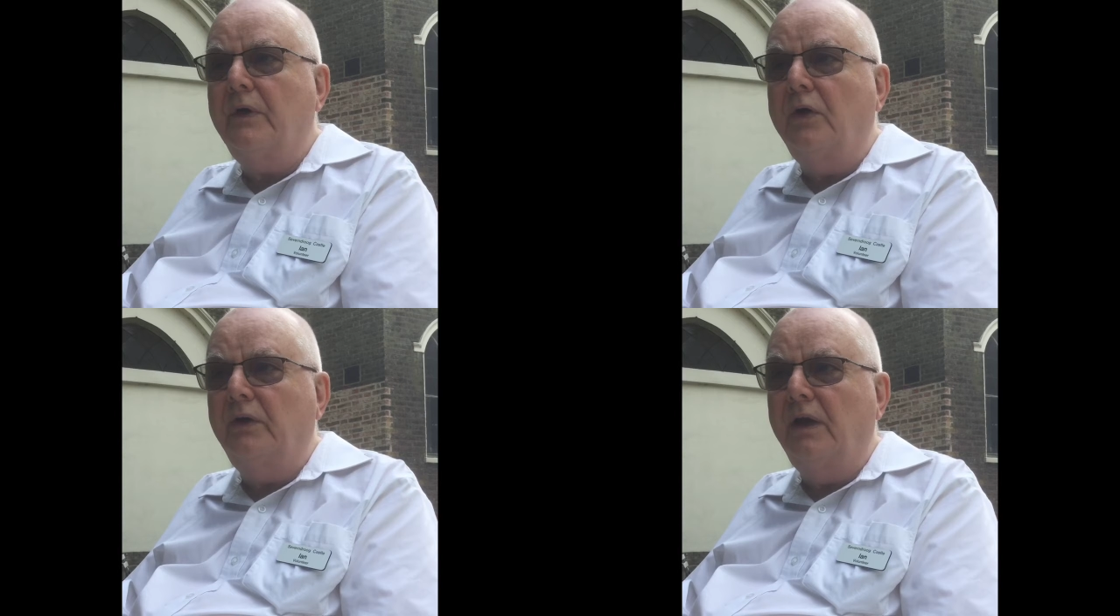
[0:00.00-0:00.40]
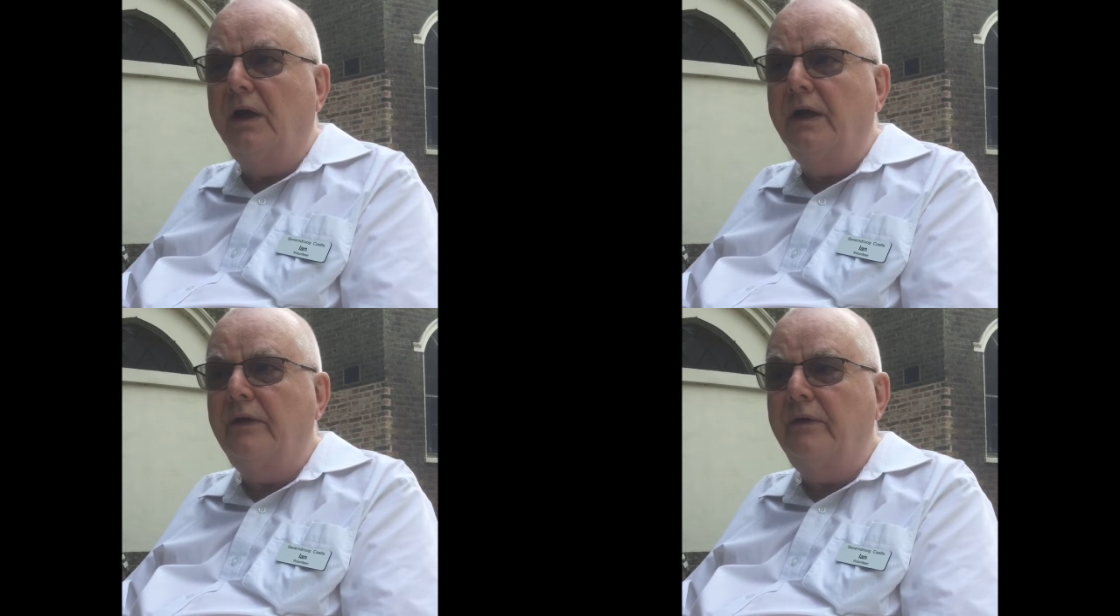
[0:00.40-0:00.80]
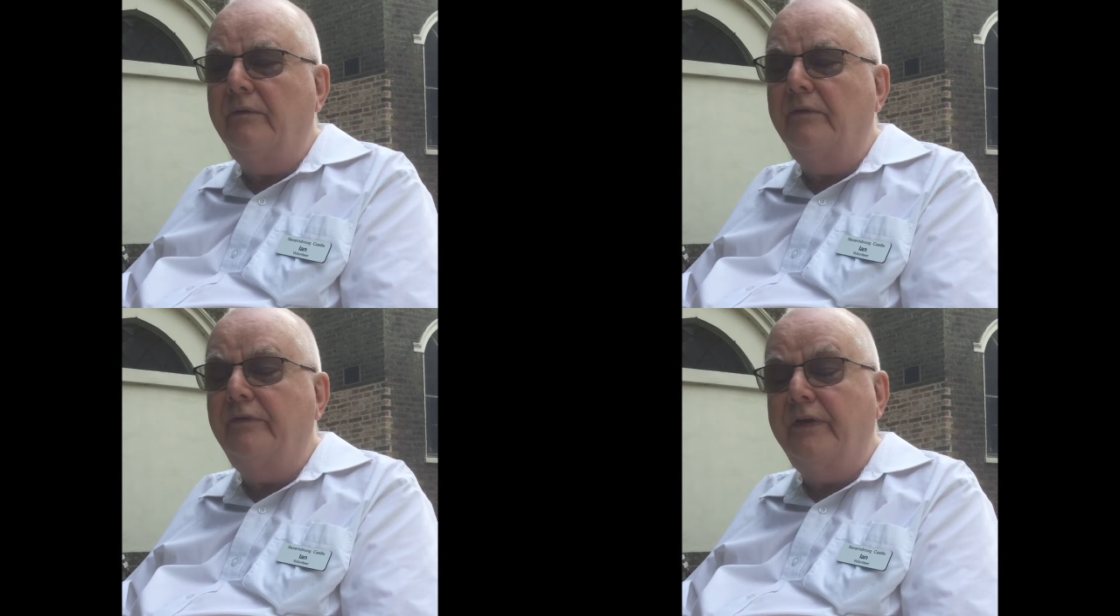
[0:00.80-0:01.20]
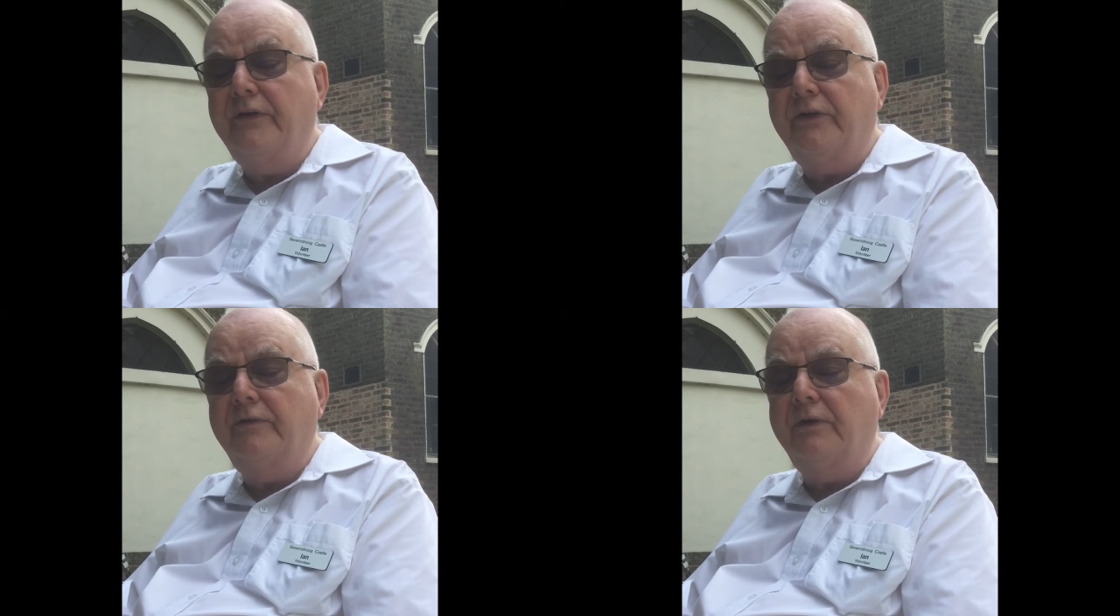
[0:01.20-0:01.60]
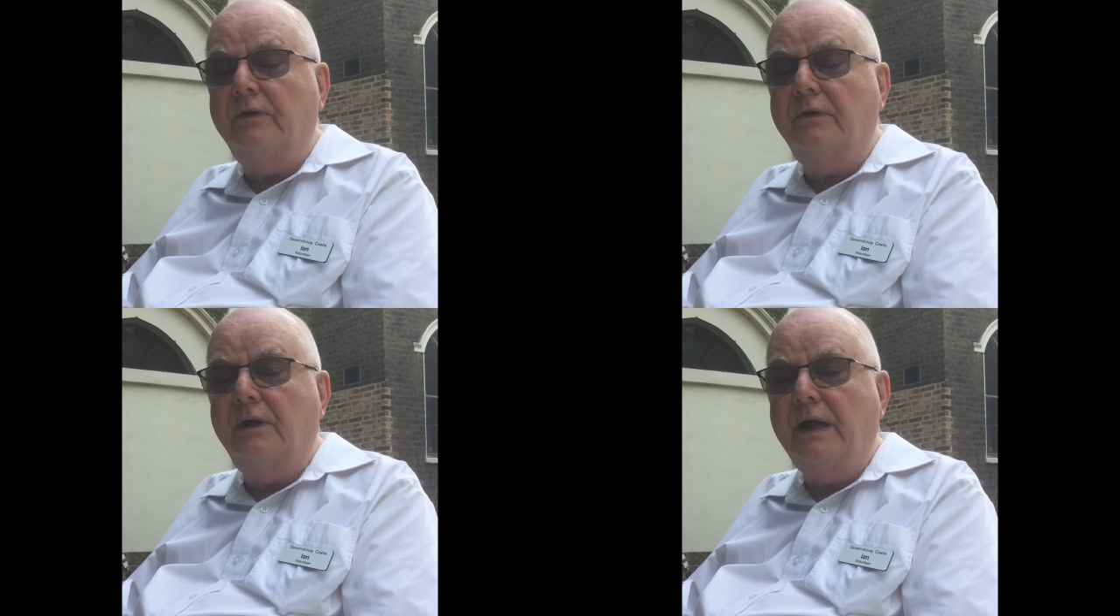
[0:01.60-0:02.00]
online
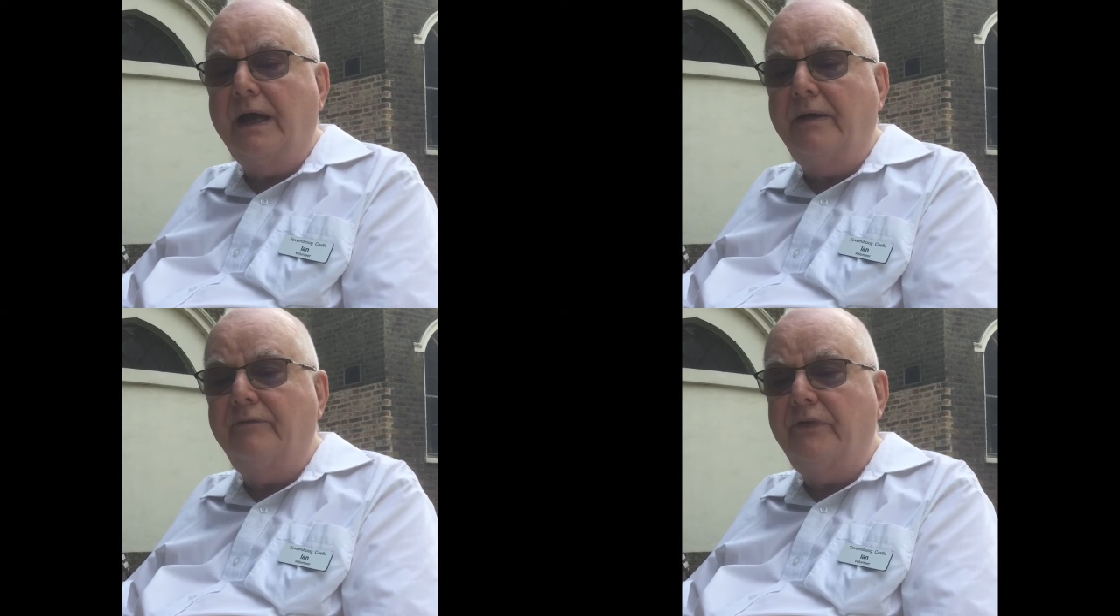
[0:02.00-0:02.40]
festival at